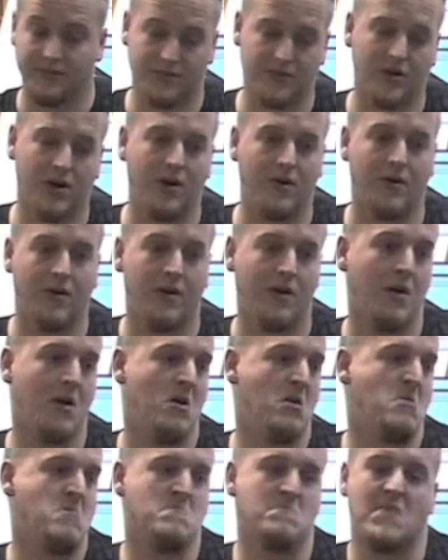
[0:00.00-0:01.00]
So
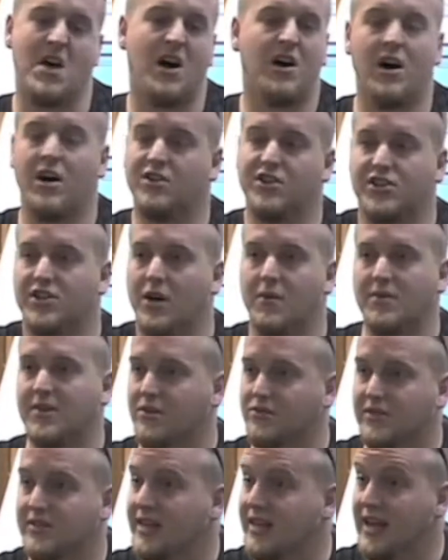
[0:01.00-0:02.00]
I'll just start with
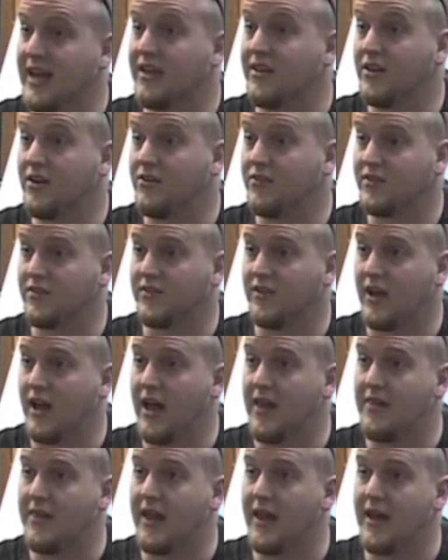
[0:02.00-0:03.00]
the eighth notes,
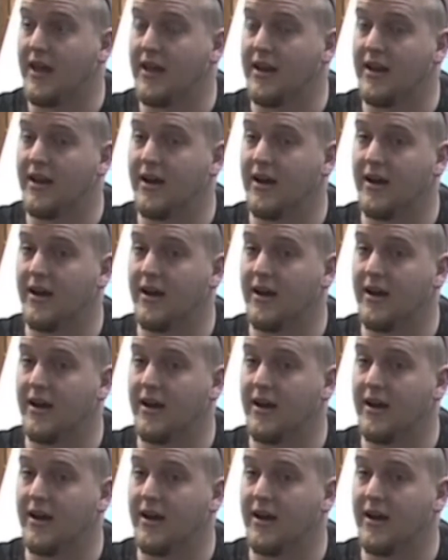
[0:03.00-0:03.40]
and then